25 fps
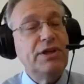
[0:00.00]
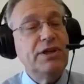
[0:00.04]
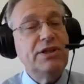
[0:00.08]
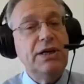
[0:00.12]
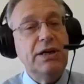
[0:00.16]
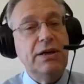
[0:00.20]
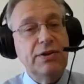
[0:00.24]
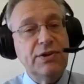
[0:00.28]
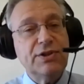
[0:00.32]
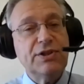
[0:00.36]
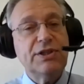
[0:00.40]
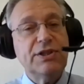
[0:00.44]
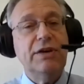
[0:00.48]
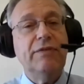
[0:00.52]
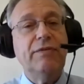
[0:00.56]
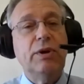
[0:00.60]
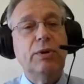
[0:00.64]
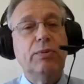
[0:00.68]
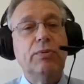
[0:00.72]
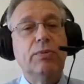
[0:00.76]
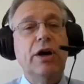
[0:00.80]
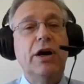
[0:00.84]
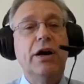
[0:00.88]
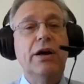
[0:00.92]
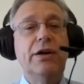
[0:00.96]
and civil
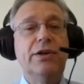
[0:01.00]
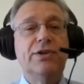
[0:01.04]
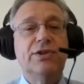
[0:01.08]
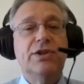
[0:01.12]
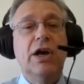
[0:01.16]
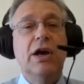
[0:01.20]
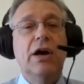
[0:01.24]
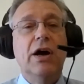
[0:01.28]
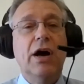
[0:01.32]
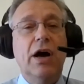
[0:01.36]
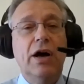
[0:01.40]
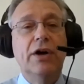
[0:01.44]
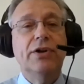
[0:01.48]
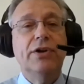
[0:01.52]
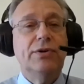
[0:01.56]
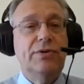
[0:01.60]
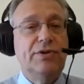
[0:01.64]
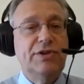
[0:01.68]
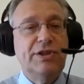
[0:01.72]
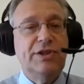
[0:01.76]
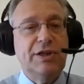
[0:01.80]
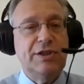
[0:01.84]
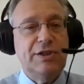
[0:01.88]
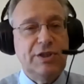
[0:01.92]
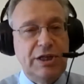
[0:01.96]
rights to
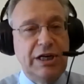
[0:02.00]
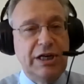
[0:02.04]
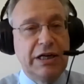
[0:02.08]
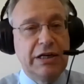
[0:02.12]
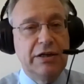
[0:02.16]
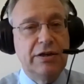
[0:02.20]
succeed.